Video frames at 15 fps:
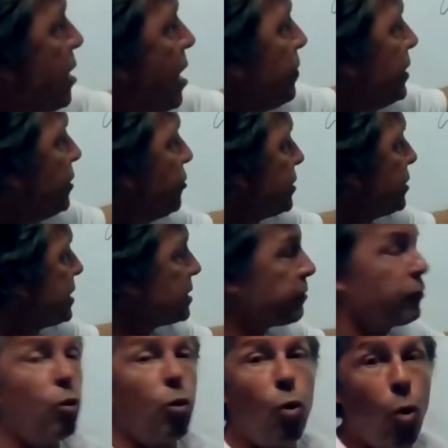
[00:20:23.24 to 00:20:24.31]
and dominant or
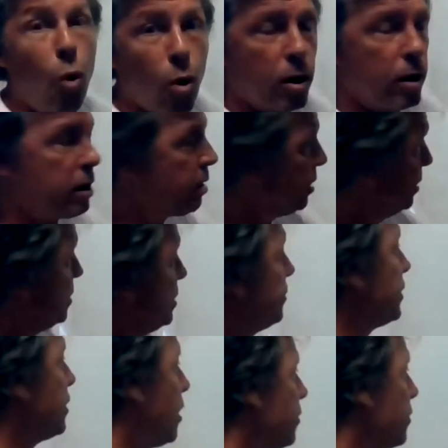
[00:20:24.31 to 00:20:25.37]
recessive. Or
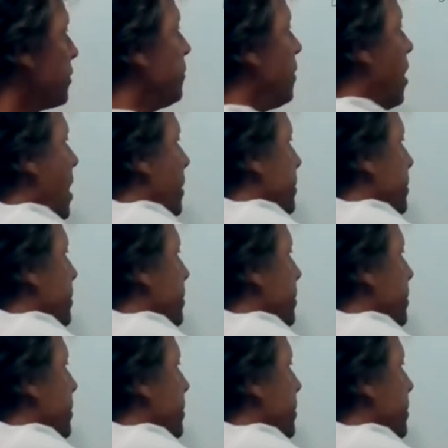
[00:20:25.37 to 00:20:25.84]
the other